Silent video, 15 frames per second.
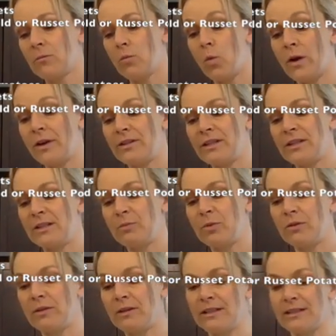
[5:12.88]
one
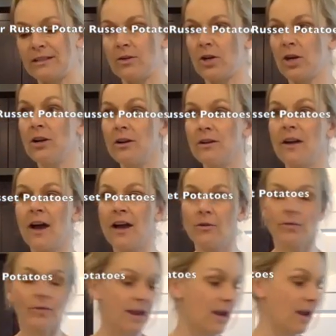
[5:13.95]
teaspoon. It doesn't hurt, I
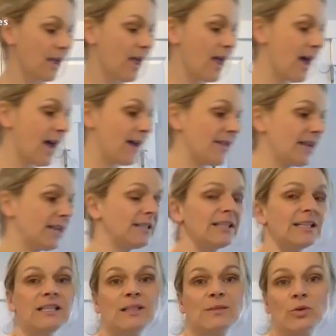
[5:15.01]
don't think. And then a
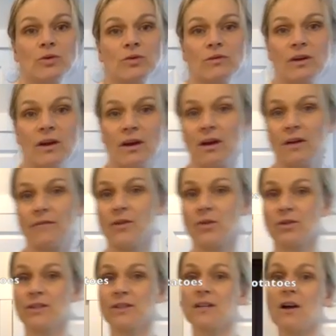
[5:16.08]
teaspoon of your
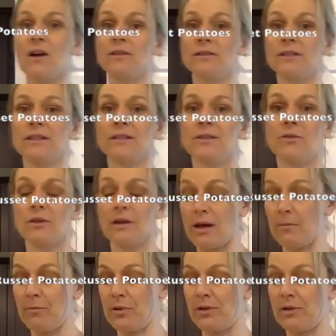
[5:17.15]
salt. So a
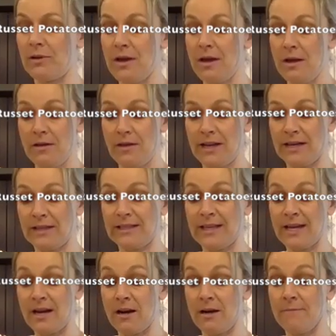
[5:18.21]
couple things
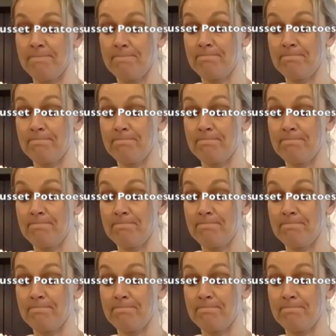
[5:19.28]
there.